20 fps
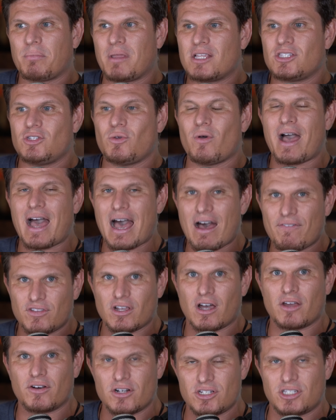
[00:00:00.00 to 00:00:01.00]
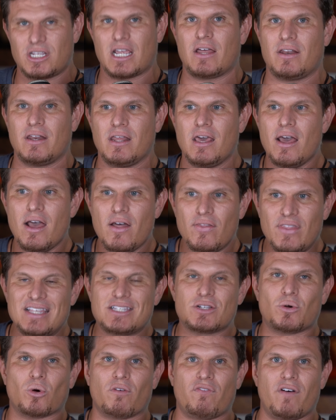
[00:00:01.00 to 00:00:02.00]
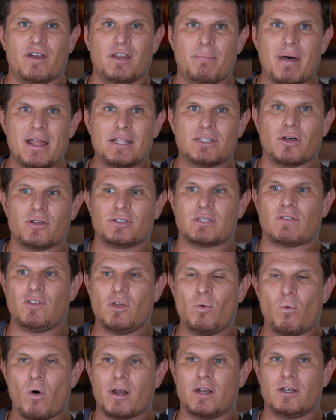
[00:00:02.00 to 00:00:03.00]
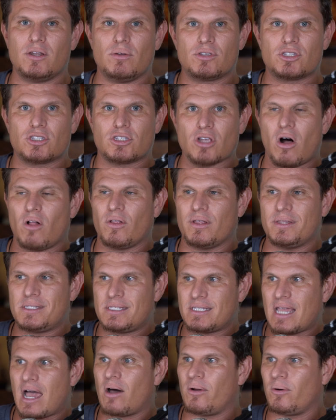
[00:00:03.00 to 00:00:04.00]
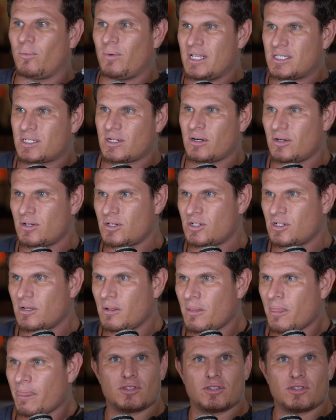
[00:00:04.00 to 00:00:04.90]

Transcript: because you have to understand these core fundamentals if you want to do solid, sound research.